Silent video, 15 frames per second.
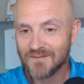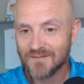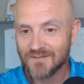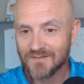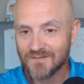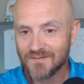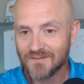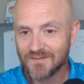
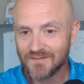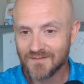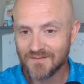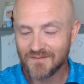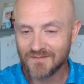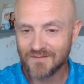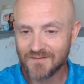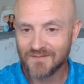
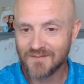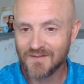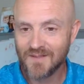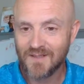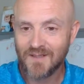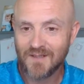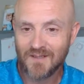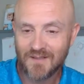
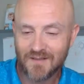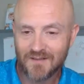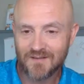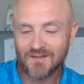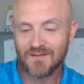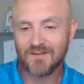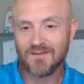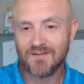
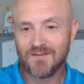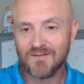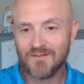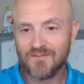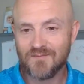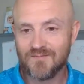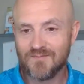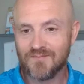
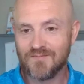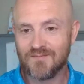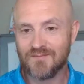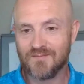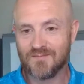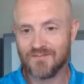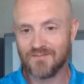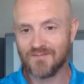
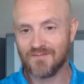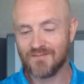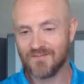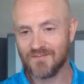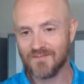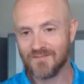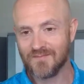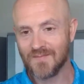
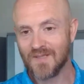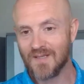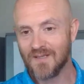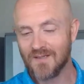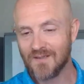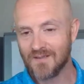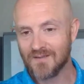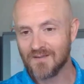
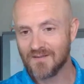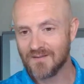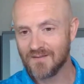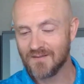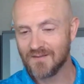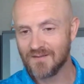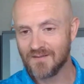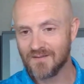
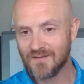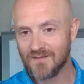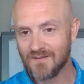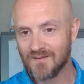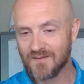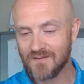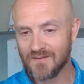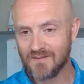
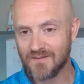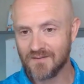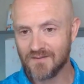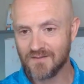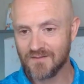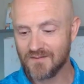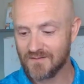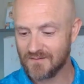
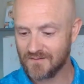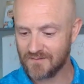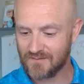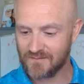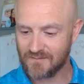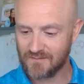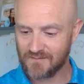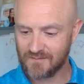
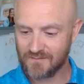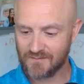(not speaking)